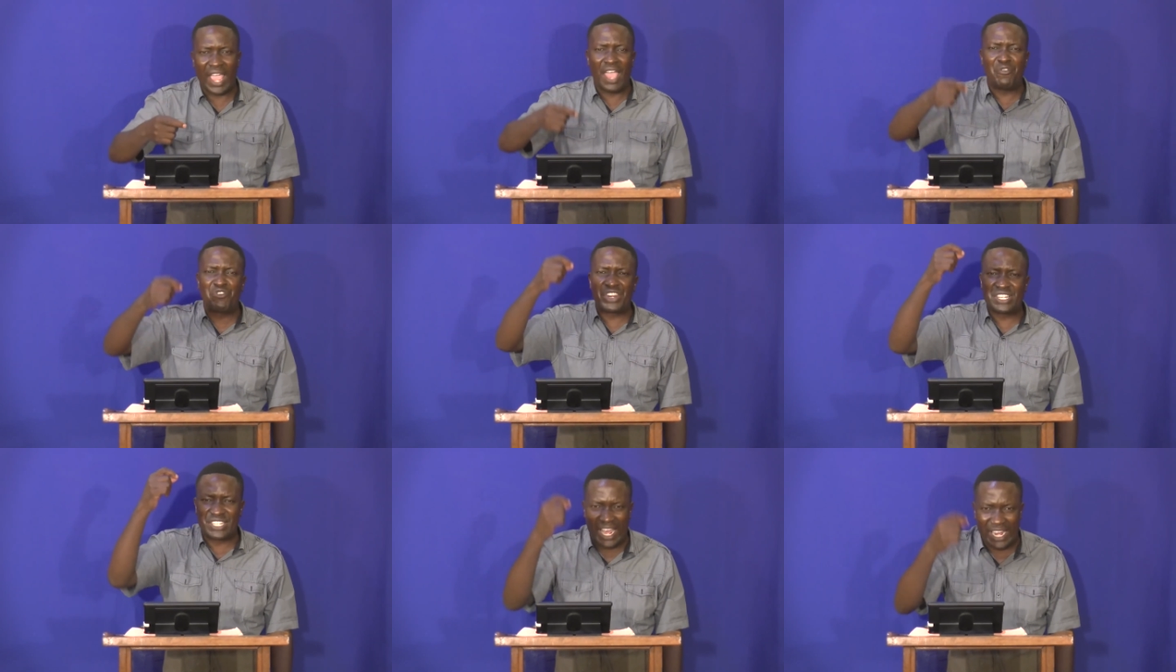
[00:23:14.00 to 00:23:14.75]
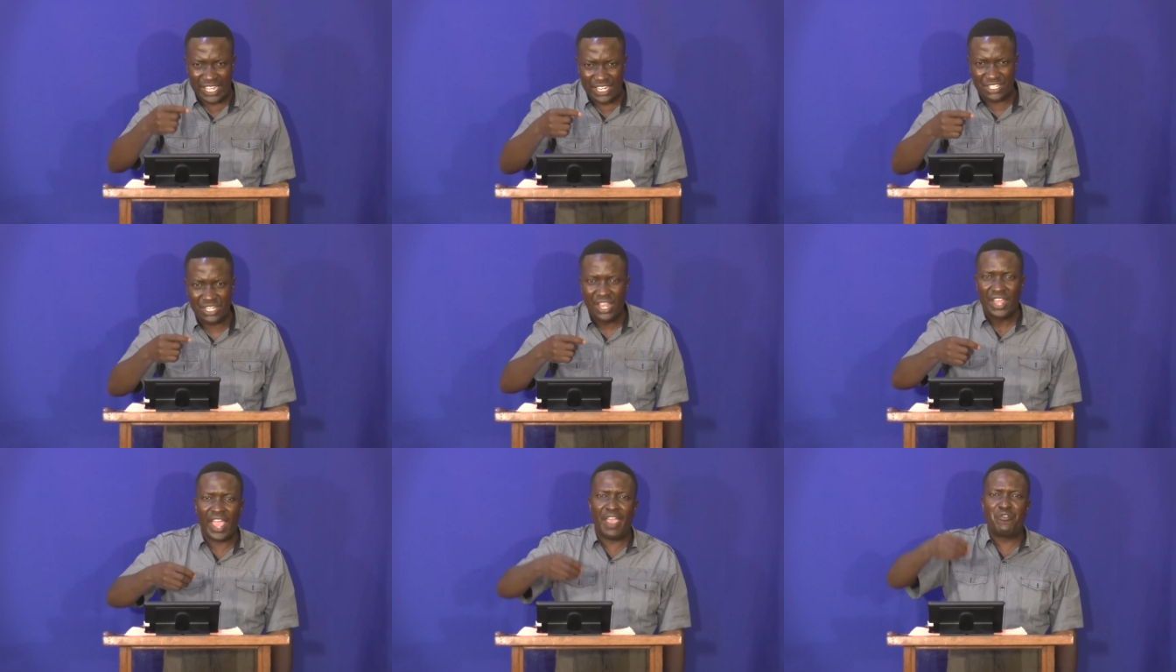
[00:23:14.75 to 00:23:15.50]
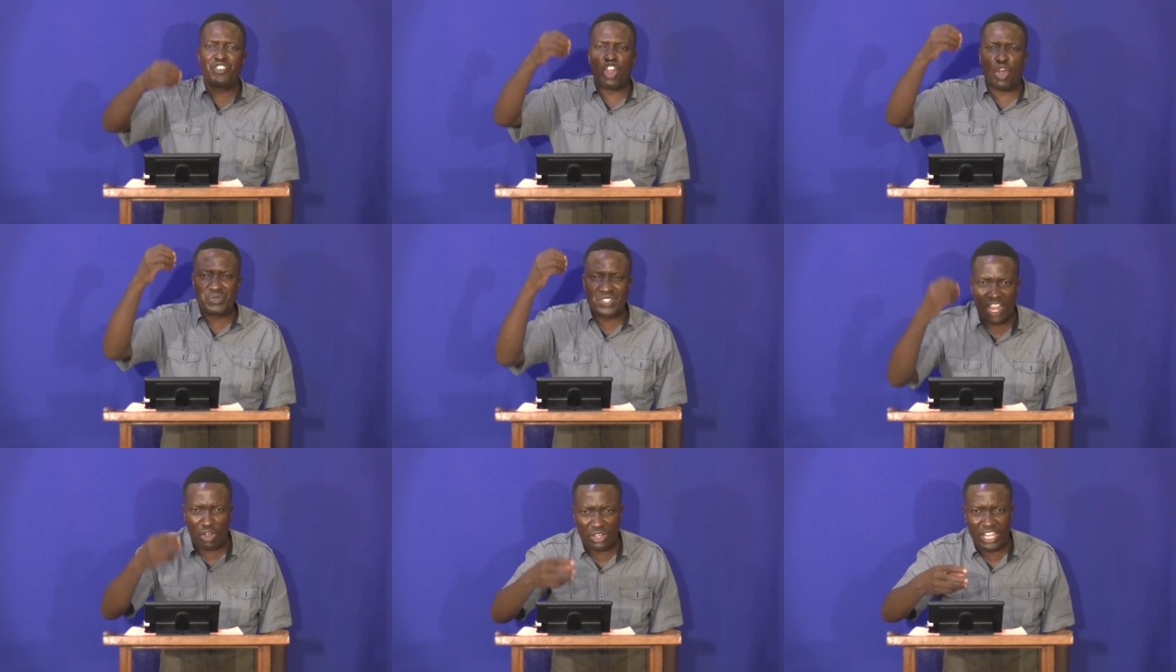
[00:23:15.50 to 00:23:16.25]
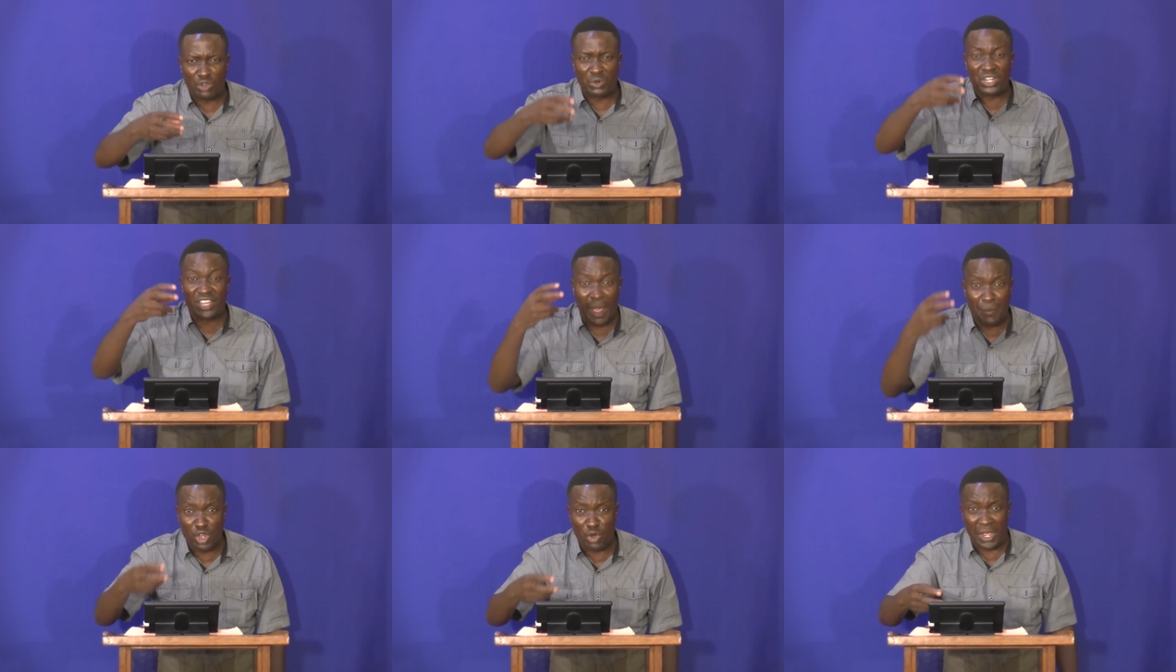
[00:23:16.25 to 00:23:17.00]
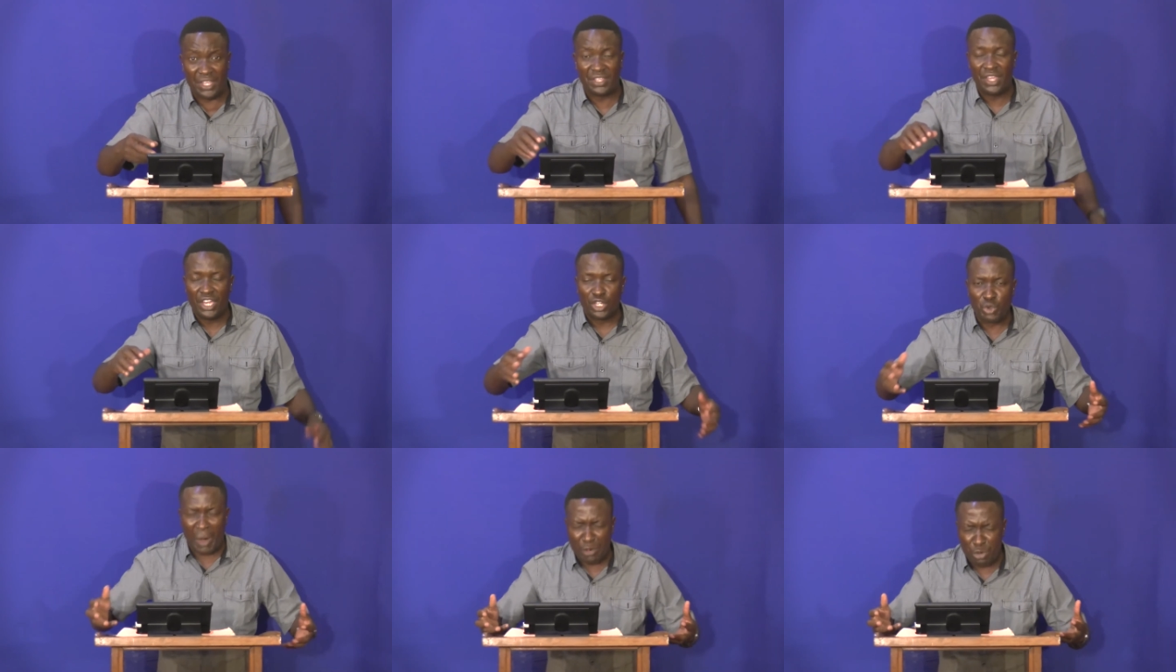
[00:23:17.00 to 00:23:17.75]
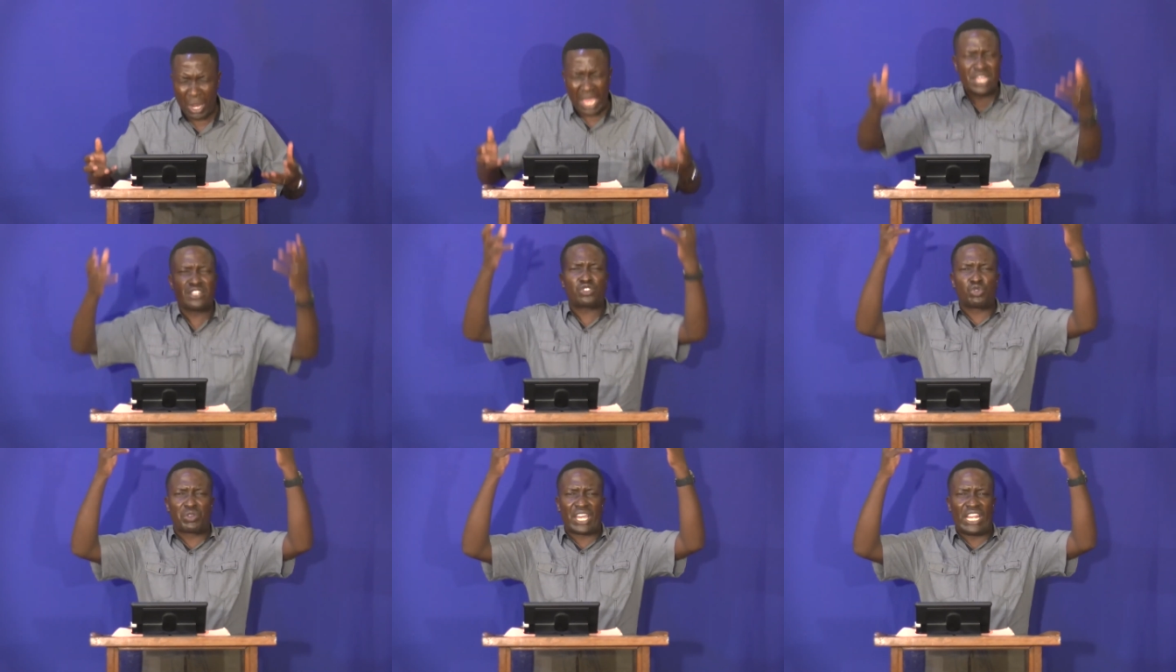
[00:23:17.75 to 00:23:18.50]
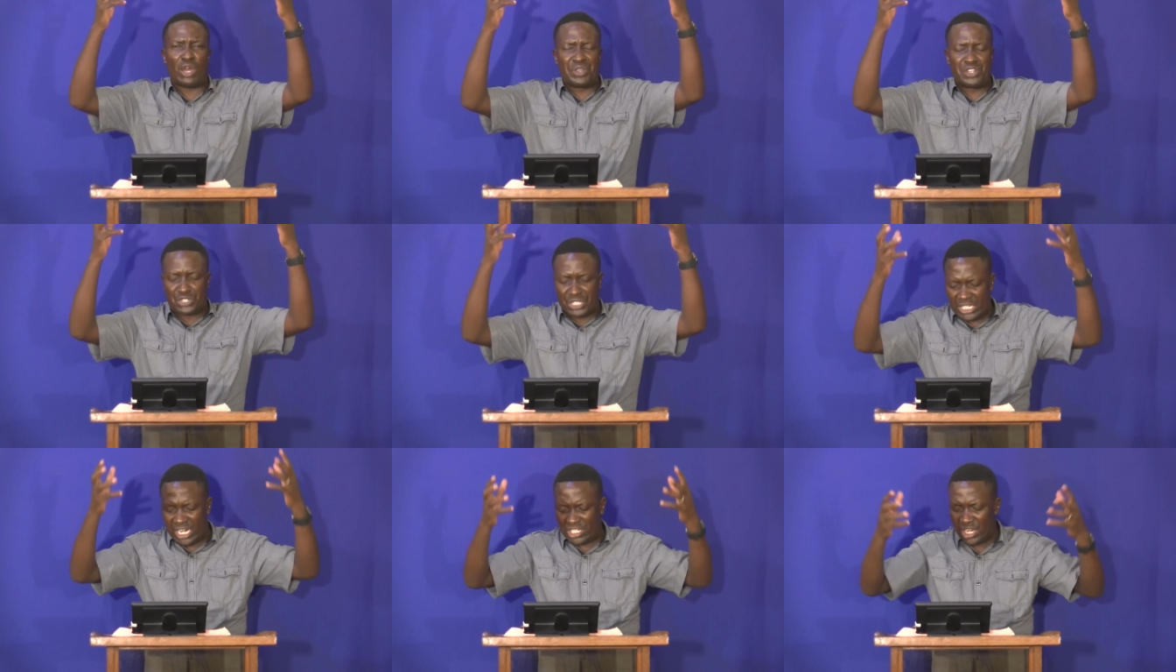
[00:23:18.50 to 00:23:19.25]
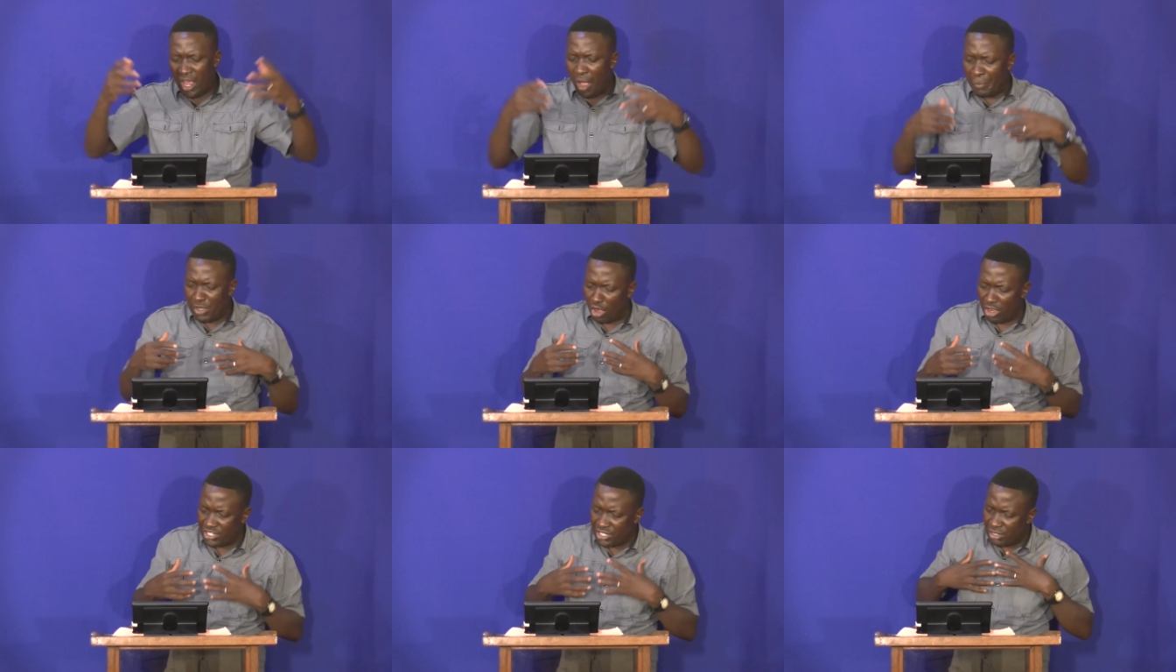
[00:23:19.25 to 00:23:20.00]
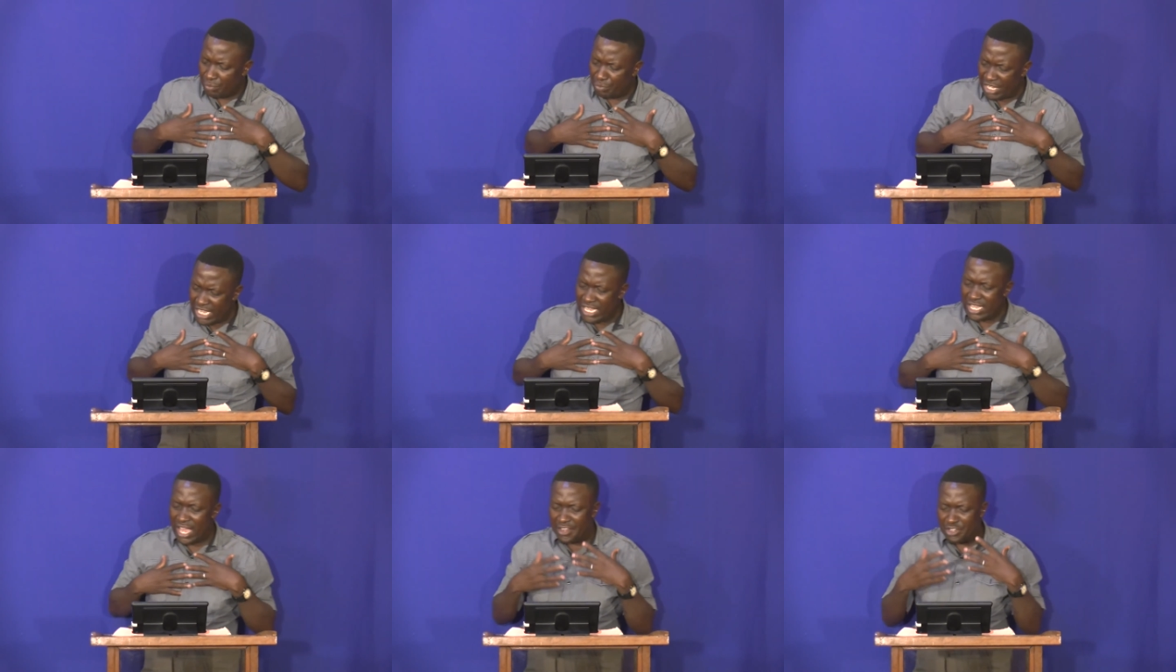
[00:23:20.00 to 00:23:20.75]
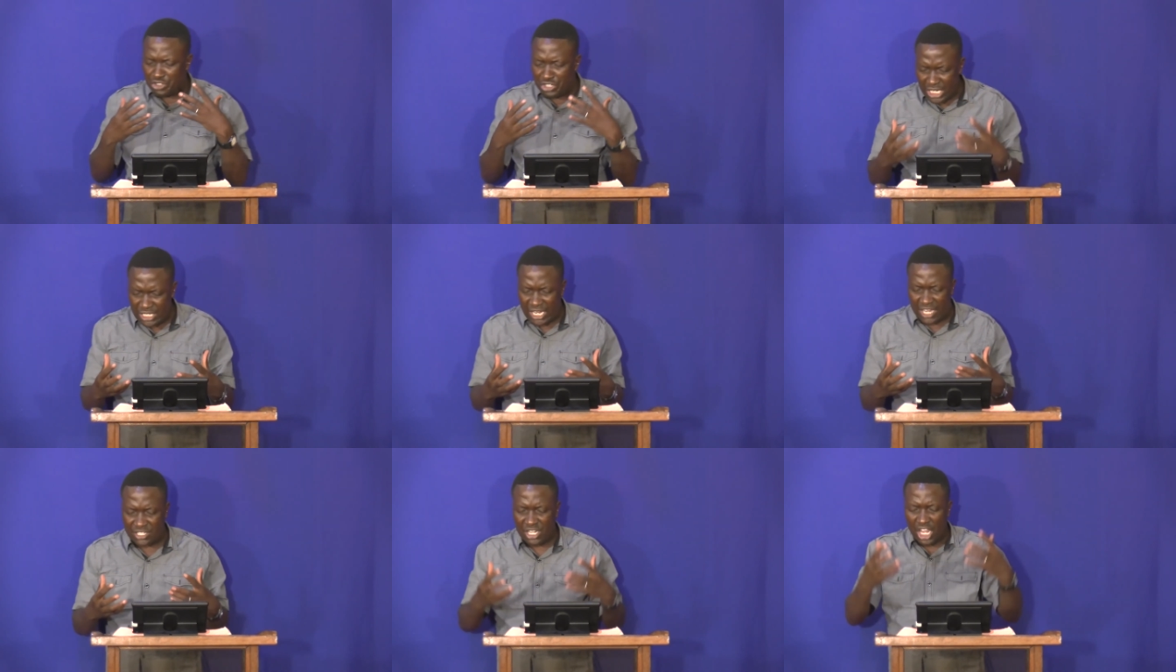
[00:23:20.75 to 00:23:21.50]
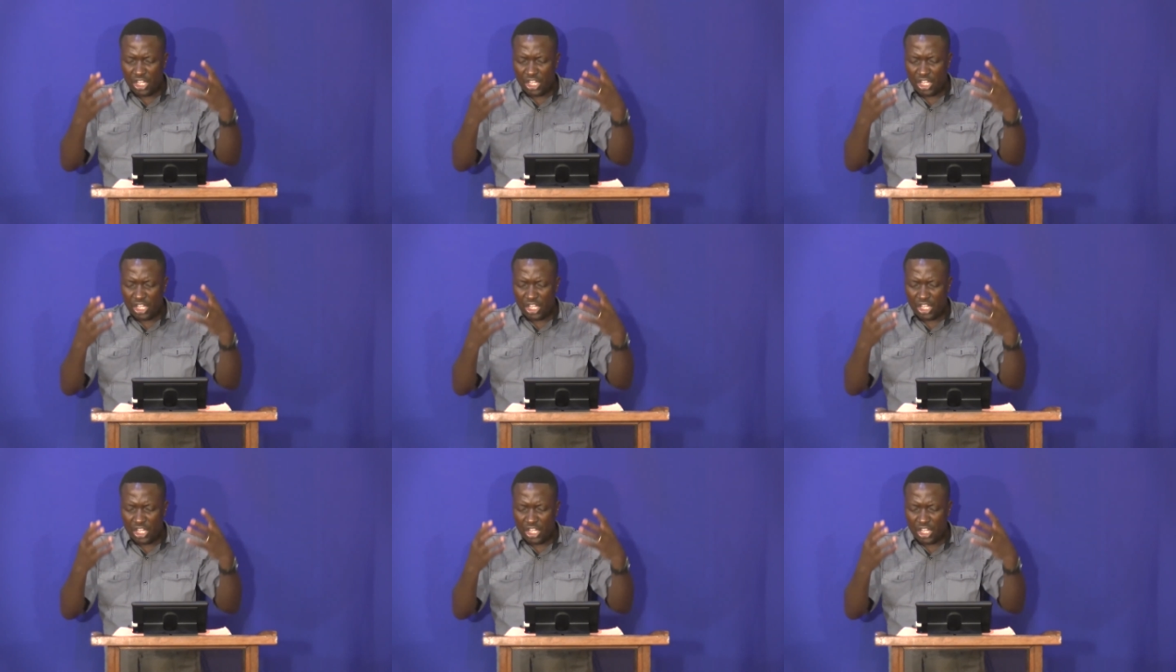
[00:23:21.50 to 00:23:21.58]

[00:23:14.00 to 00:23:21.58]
every challenge, every obstacle that will come your way, you are raised together with Jesus because me and Jesus,